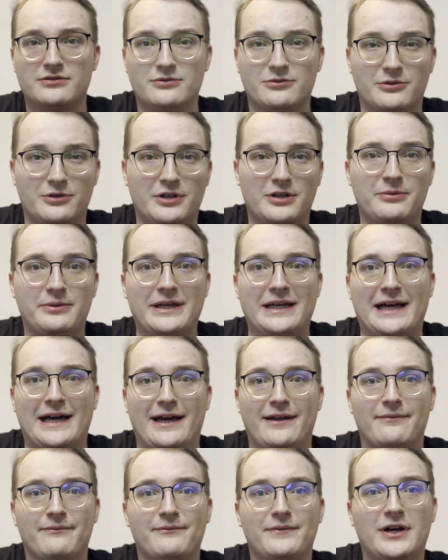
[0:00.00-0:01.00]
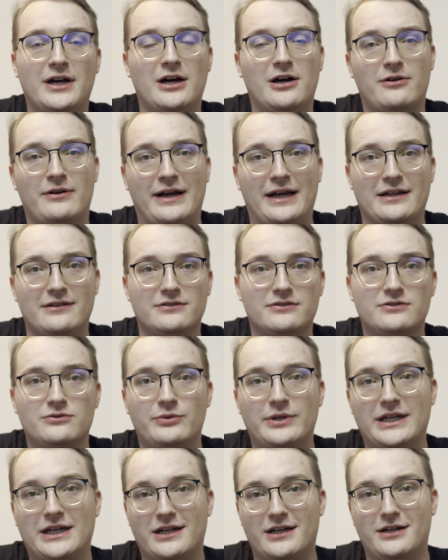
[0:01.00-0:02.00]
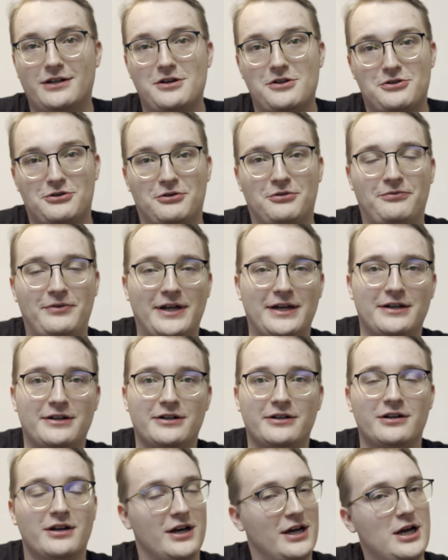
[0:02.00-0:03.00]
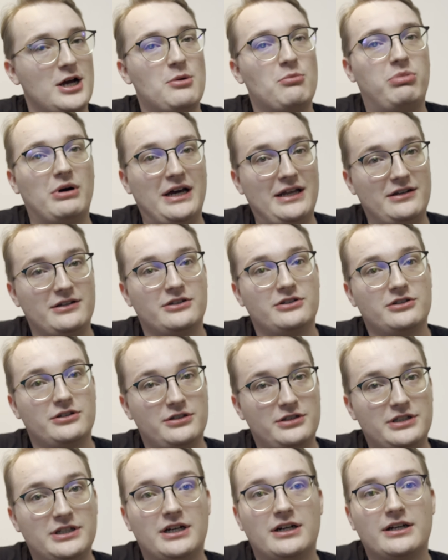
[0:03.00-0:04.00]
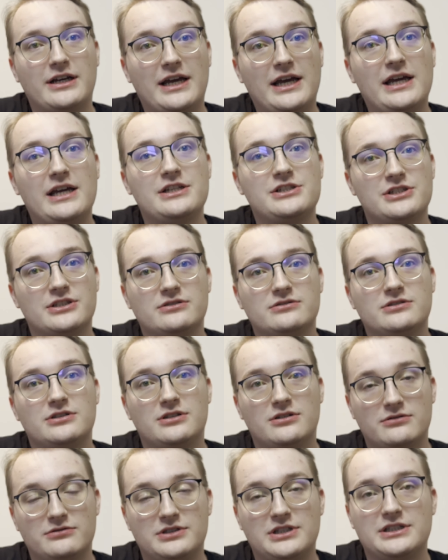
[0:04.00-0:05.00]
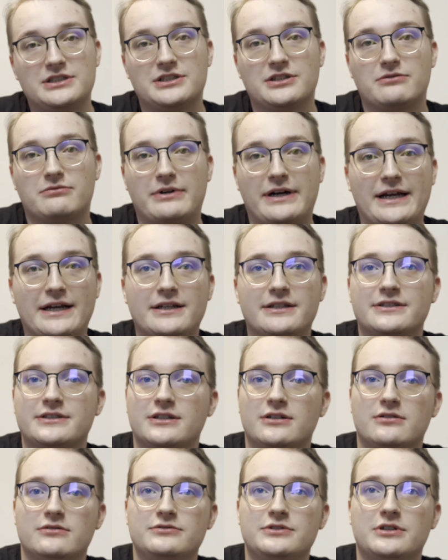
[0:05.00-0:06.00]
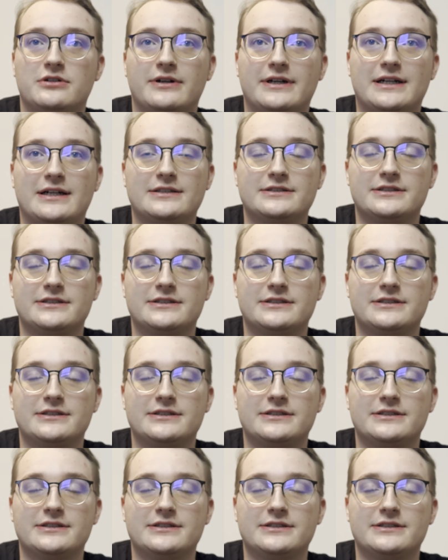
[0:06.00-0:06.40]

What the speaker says: What do we got? All right, we got another defender, but good young age and, you know, decent rank. So, you know, I'll